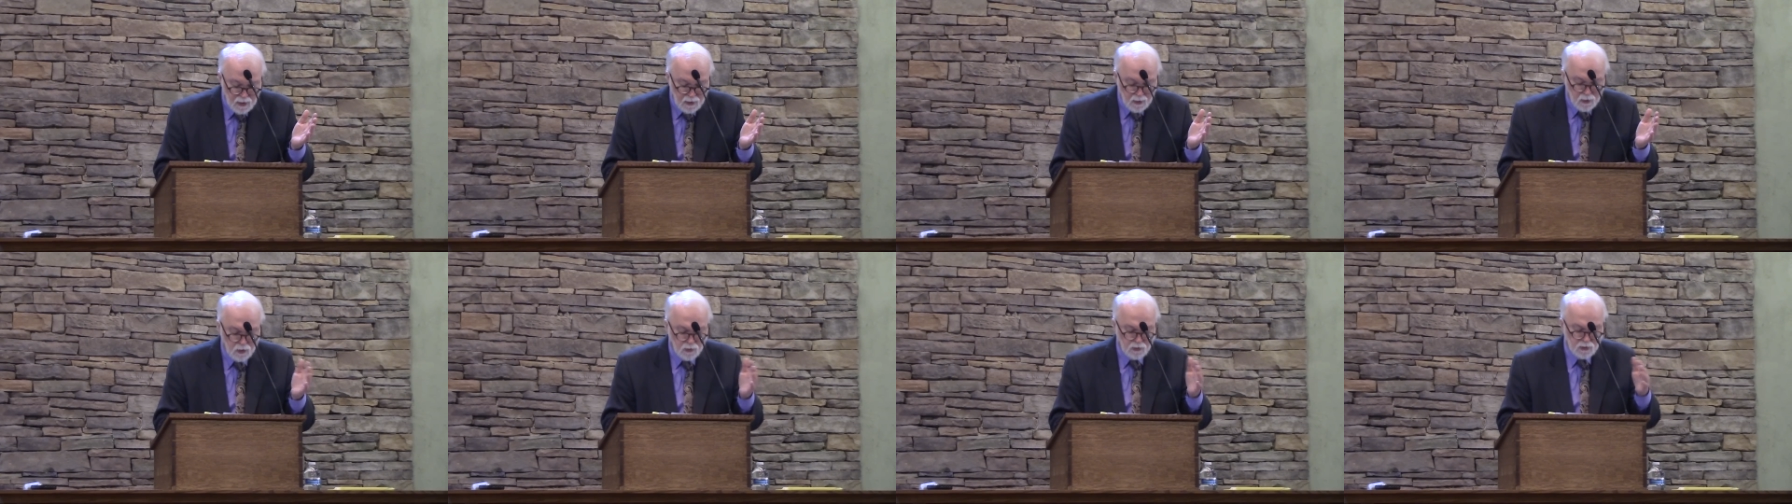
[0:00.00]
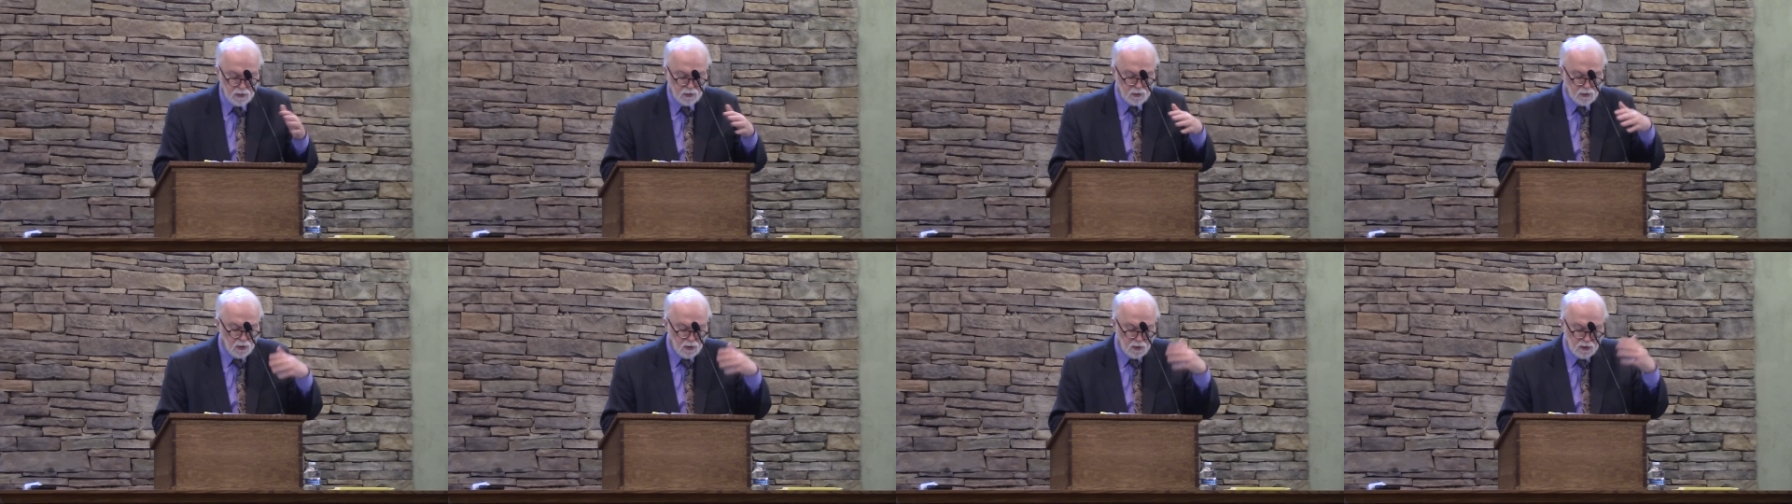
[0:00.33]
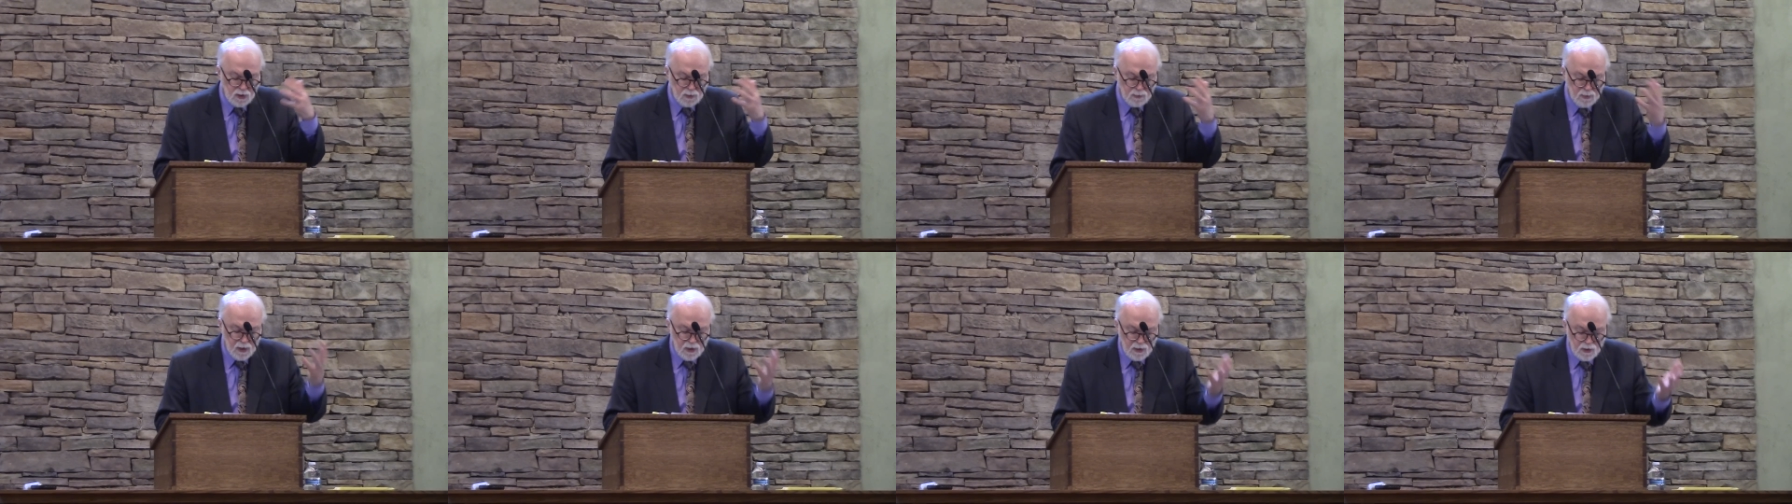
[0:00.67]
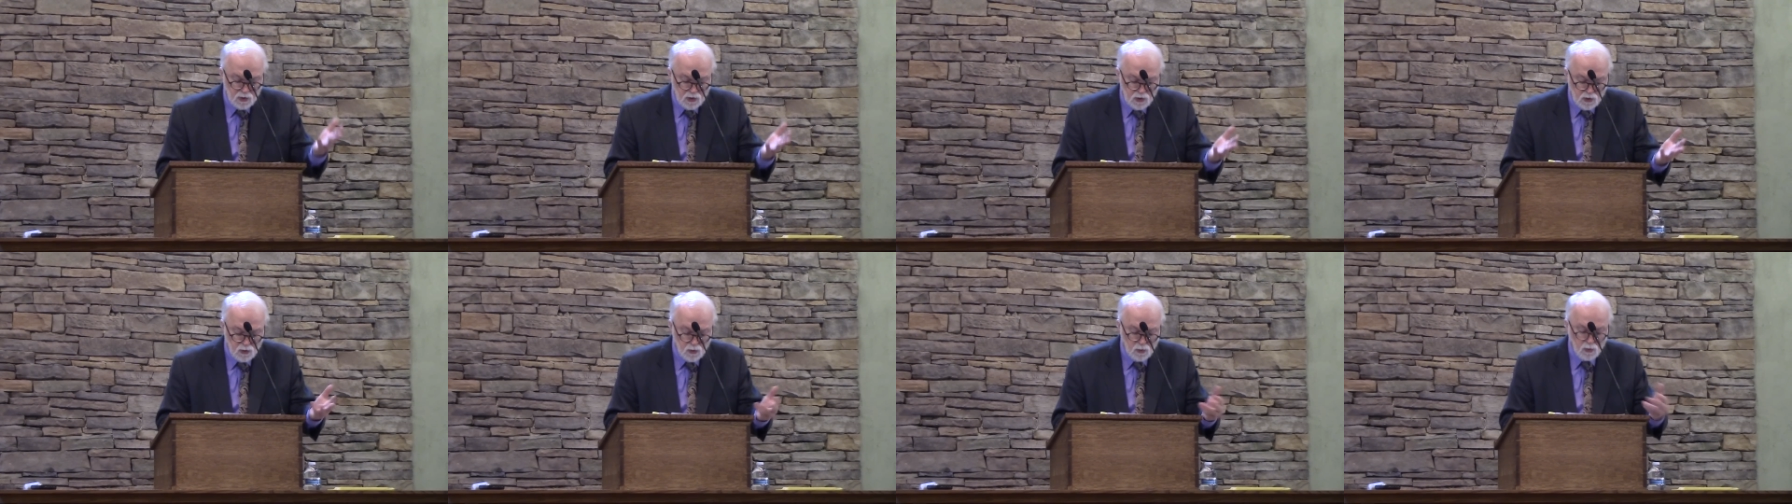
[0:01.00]
he goes and talks
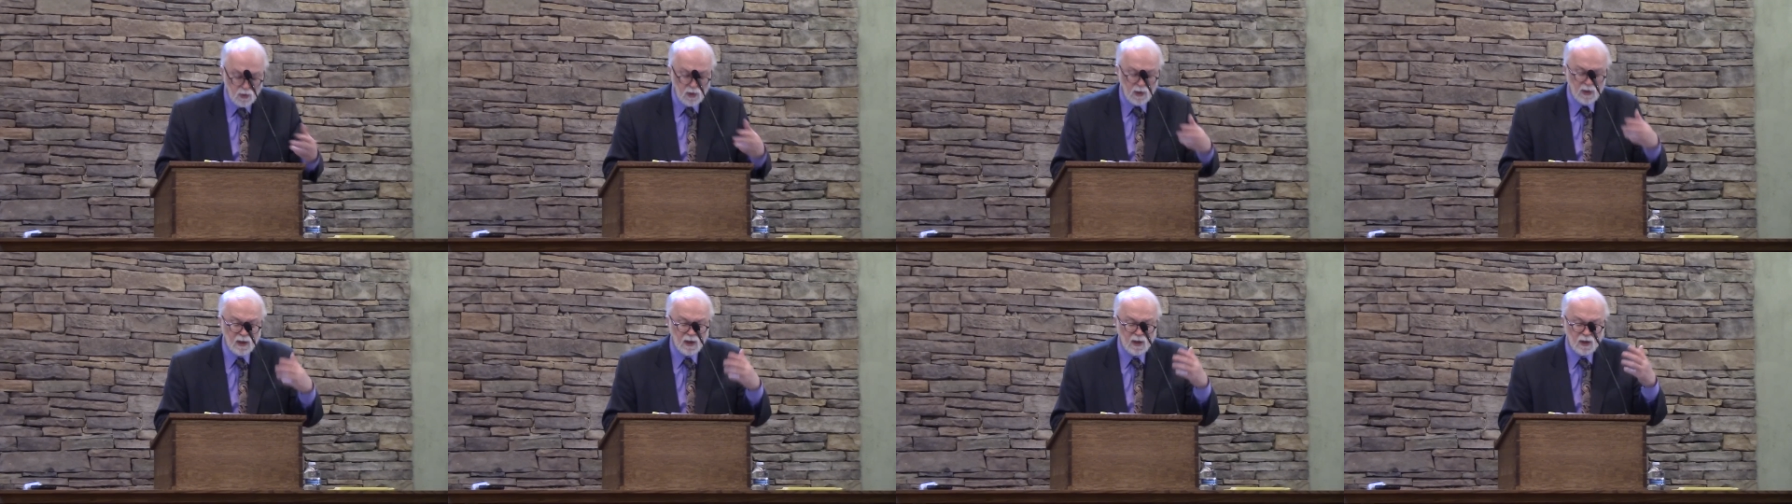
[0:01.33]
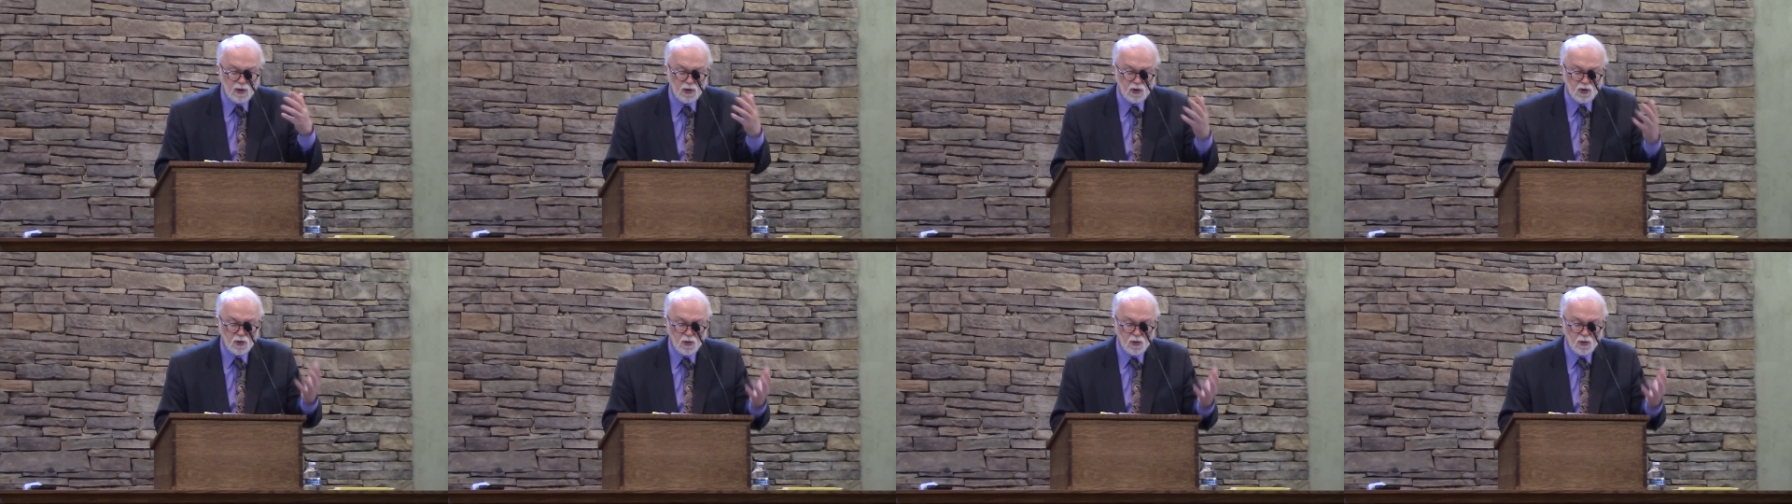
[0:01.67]
about his schooling and